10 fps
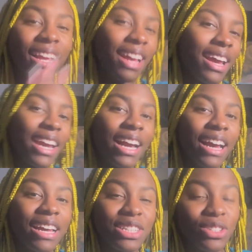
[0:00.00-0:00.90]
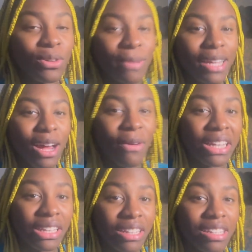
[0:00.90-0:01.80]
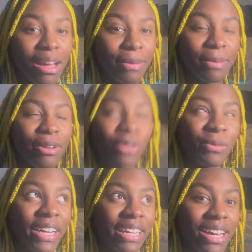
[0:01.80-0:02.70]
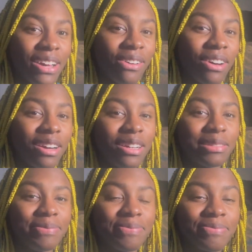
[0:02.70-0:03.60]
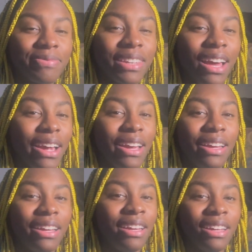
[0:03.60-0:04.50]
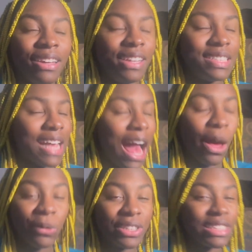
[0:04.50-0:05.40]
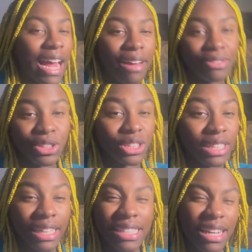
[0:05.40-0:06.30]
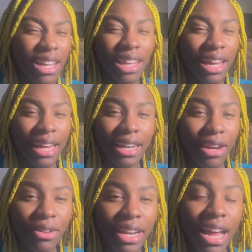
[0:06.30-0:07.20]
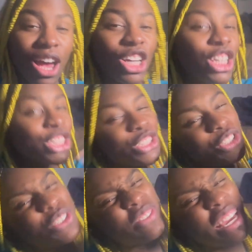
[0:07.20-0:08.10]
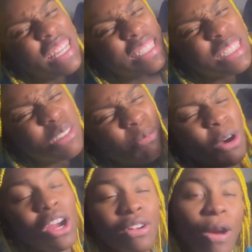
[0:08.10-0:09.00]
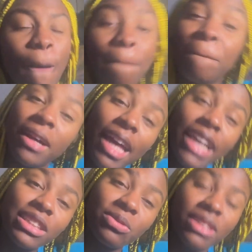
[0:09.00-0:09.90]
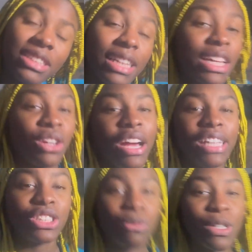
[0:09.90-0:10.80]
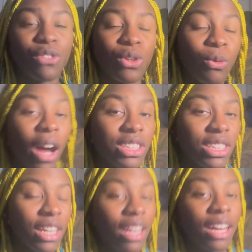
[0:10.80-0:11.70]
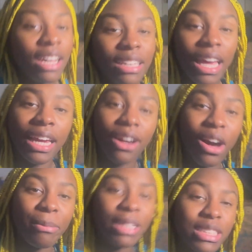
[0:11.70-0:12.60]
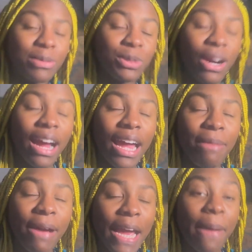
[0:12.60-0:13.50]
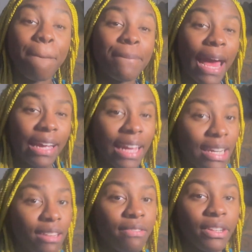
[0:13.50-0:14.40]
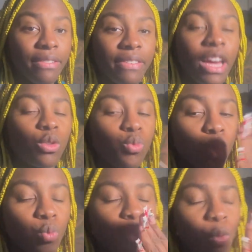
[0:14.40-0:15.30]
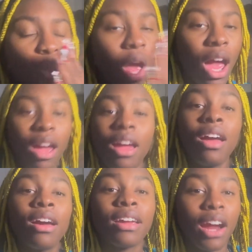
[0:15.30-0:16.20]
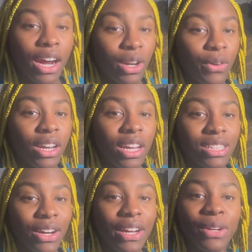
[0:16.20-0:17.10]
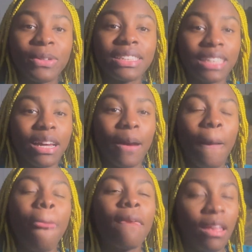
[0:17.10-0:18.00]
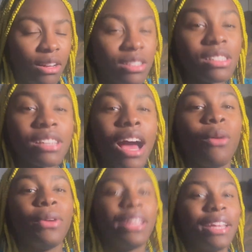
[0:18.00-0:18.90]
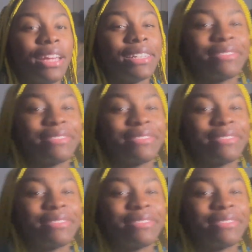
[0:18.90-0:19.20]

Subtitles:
Hey guys, don't mind how I look. I'm in my room right now. It's hours after. It's like 10 o'clock at night right now. Juve is tomorrow. But I just want to say thank you guys so much for watching. Like, comment, subscribe. I am back and in full effect. Y'all already know what it is. Y'all already know what's up. It just got wicked.